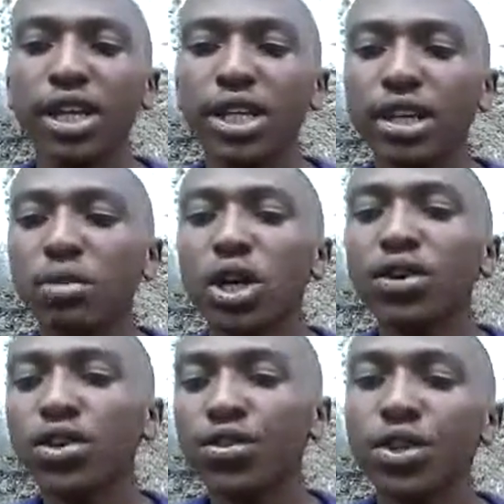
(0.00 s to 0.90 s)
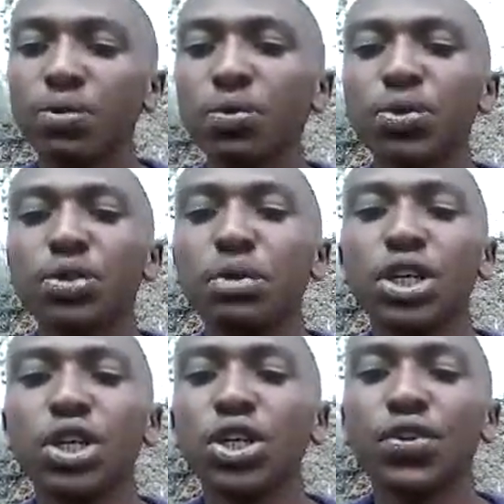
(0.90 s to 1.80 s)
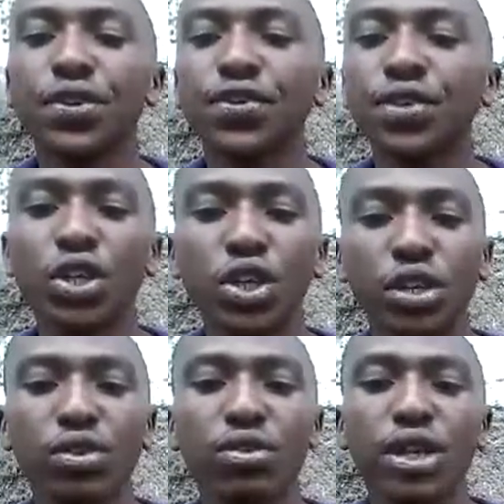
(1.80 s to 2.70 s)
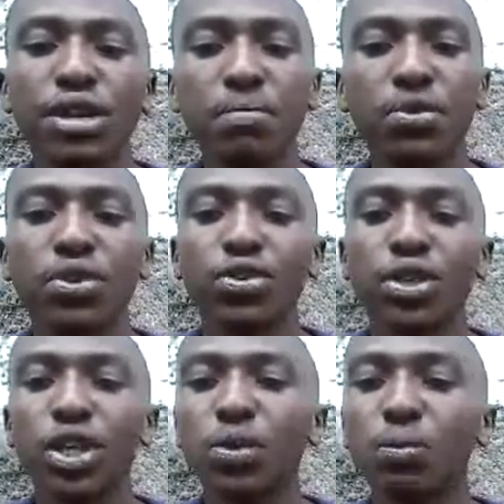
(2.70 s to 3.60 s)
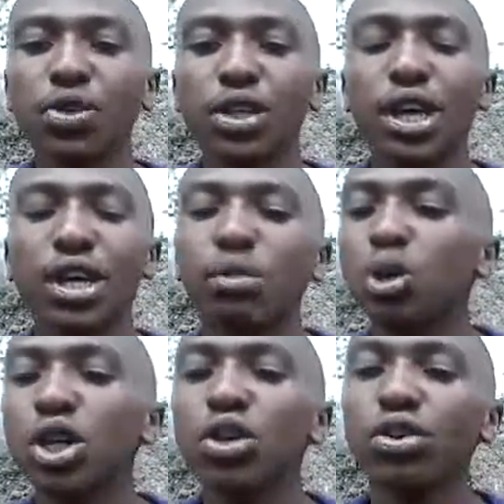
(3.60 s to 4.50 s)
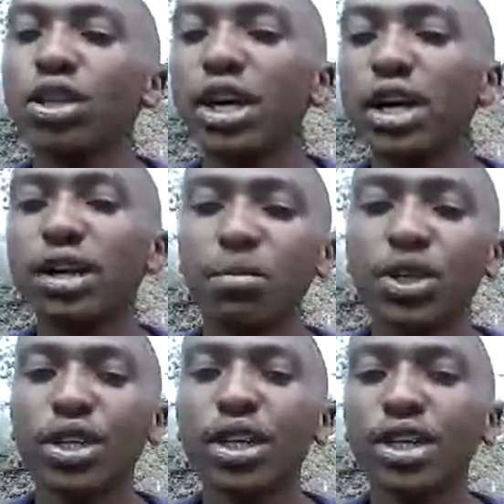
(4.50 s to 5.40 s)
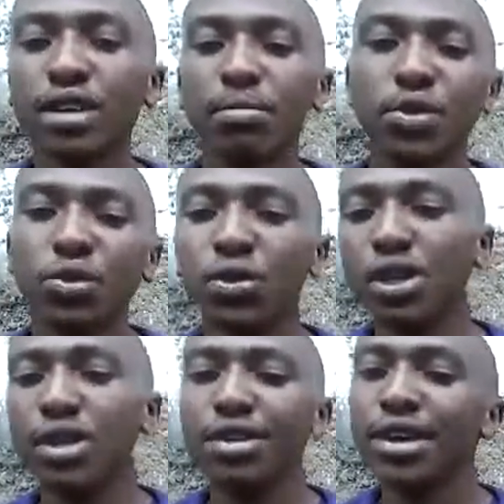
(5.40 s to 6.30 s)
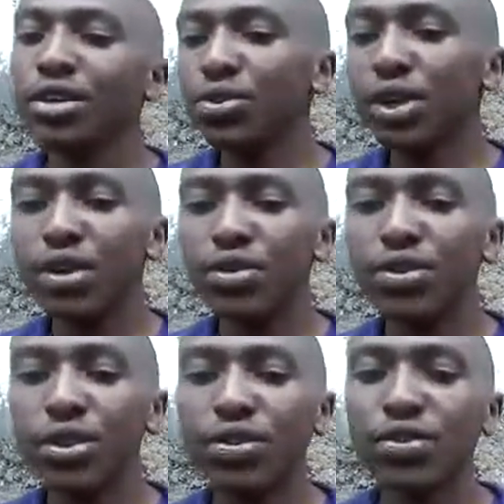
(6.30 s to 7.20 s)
Some countries put much restriction to the imports or export, depending on the agreement that are between two countries.